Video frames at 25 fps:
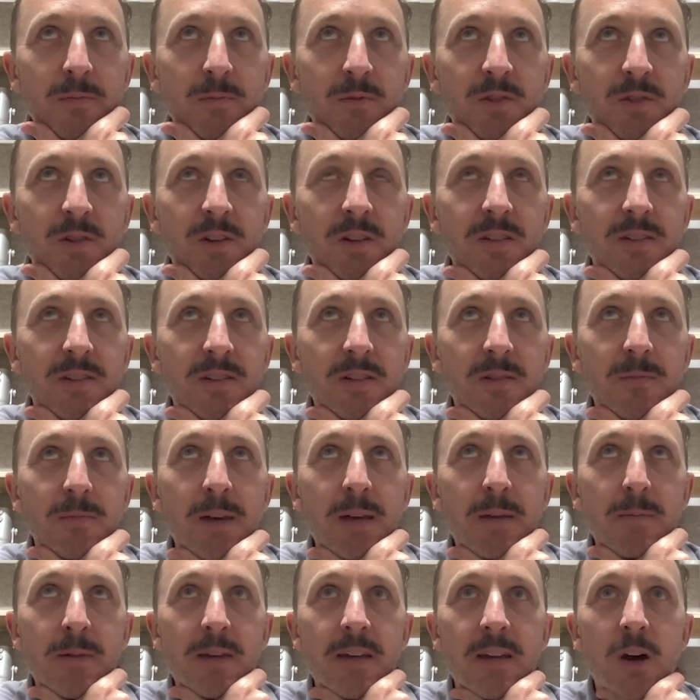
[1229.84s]
to, to
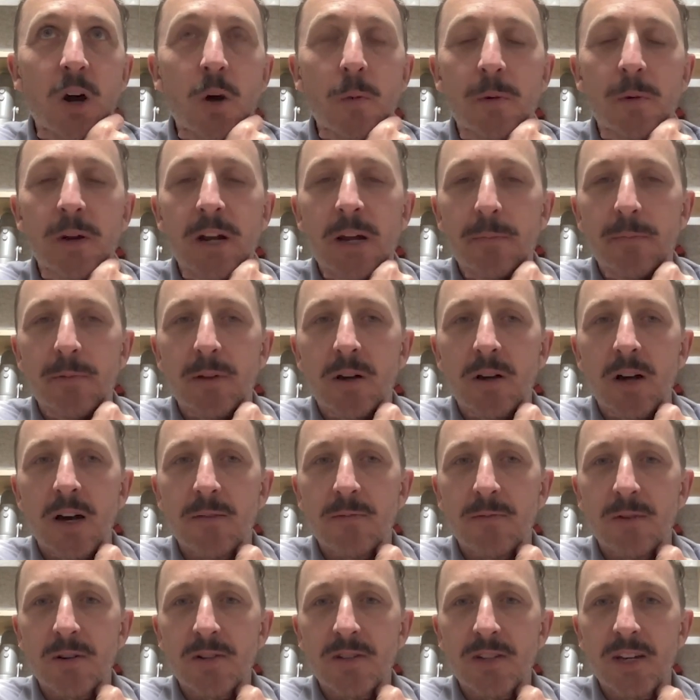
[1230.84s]
maybe um, open up the
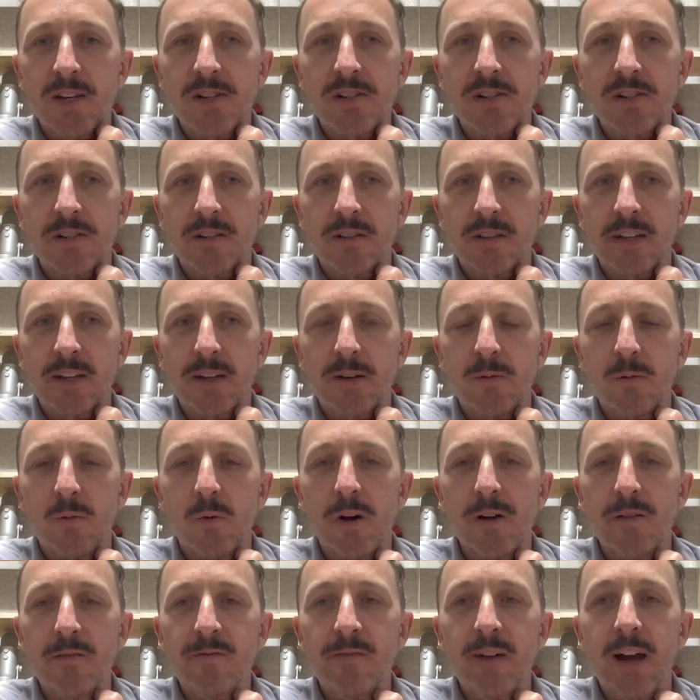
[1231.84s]
conversation, like
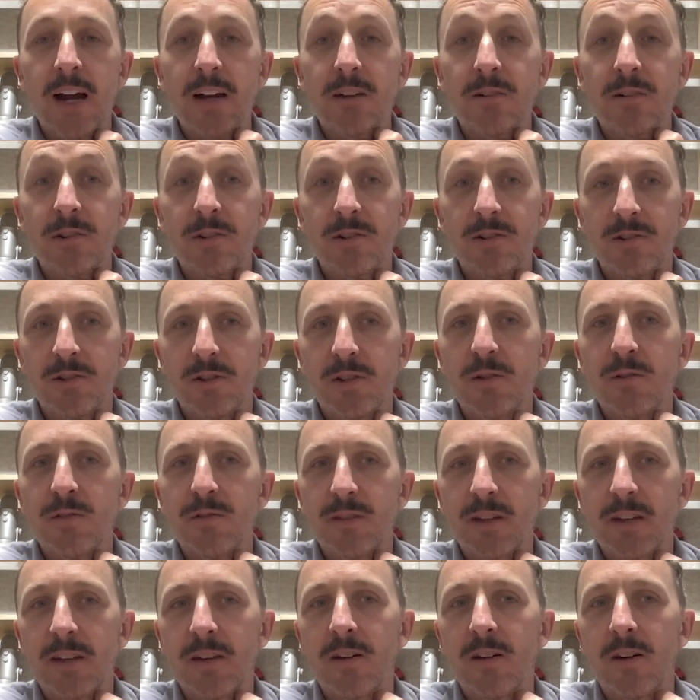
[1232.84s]
what factors do you
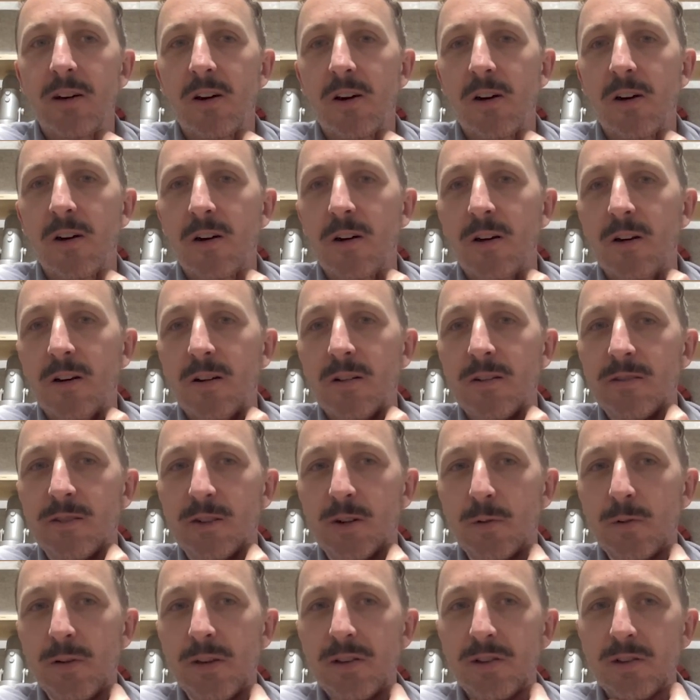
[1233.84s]
think are
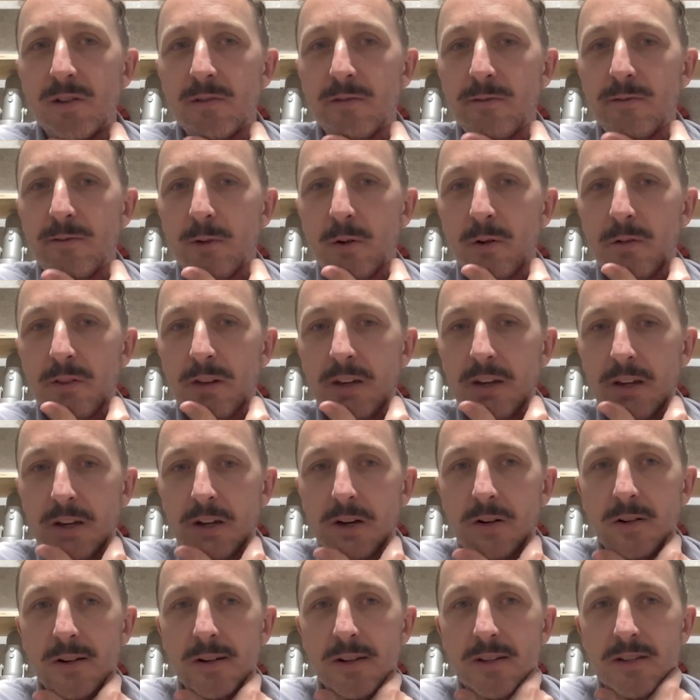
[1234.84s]
the reason for the
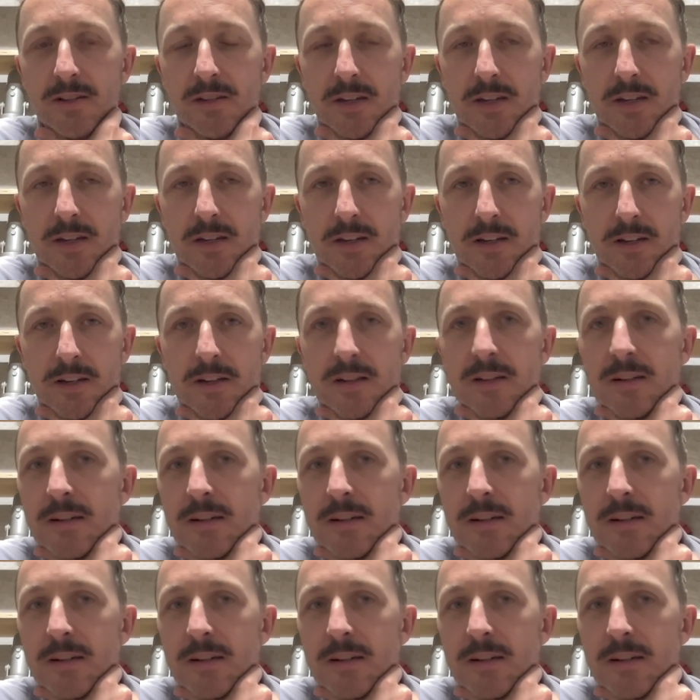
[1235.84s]
increase in